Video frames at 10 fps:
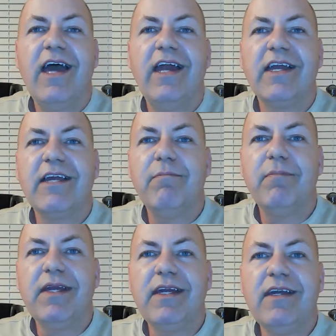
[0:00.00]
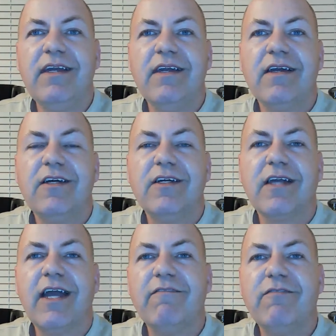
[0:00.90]
and it can be
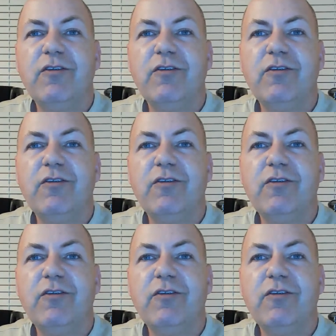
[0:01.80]
kind of